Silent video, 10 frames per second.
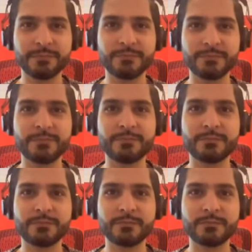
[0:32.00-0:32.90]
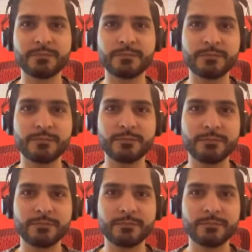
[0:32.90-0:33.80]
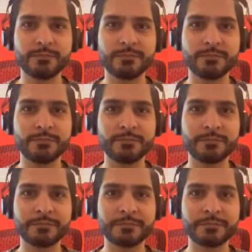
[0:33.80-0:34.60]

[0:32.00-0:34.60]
(not speaking)